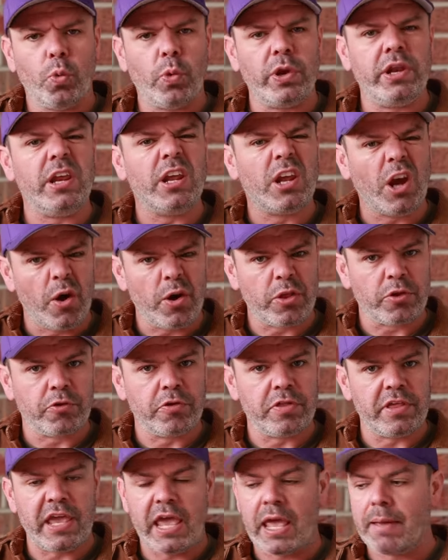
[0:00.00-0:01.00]
when you're going
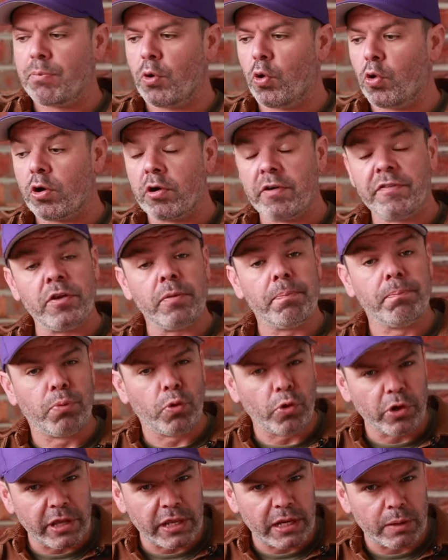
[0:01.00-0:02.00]
through the airport, or if you're
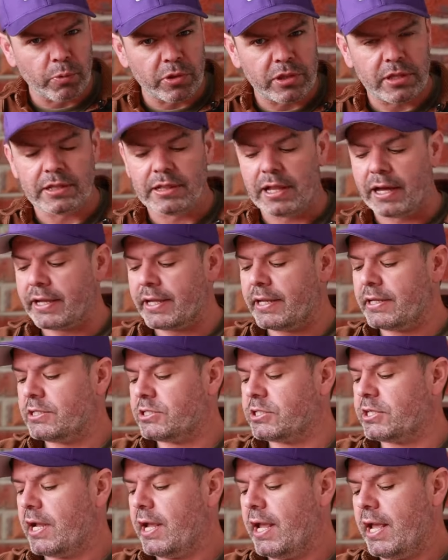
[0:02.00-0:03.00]
putting it in with your
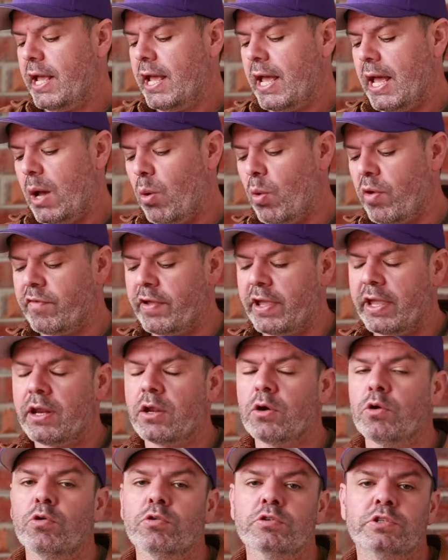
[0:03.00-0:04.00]
luggage. However, it
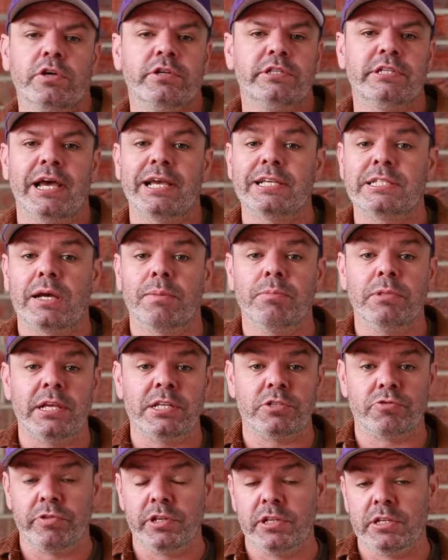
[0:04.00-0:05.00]
also takes up
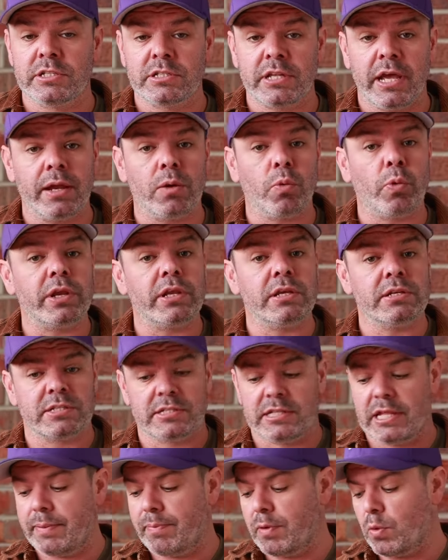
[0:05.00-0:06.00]
less real estate when you're
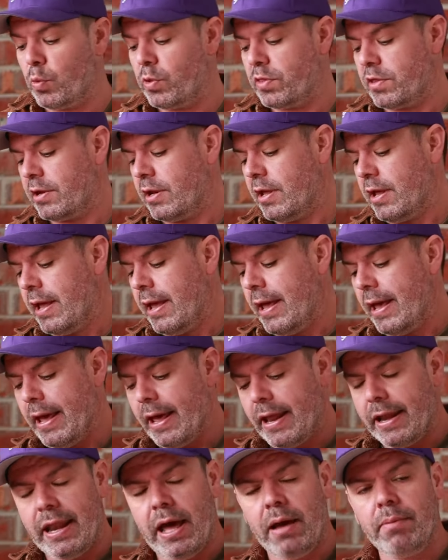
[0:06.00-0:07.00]
sleeping with it.
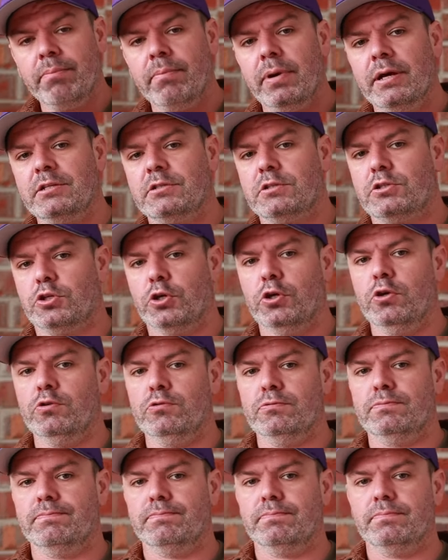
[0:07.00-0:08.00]
Number
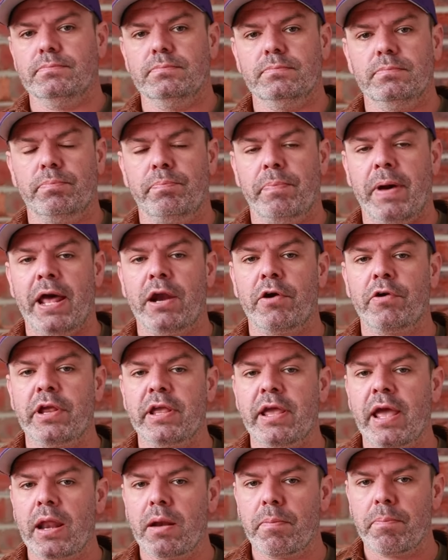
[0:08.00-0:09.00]
2,
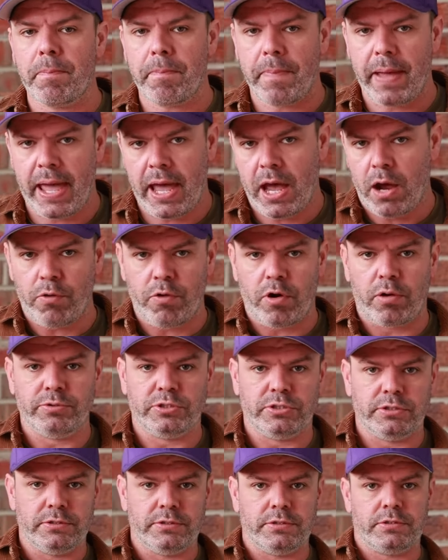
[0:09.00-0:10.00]
battery and power
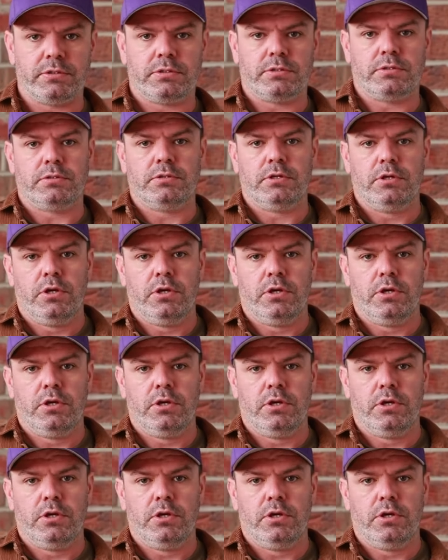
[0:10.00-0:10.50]
options.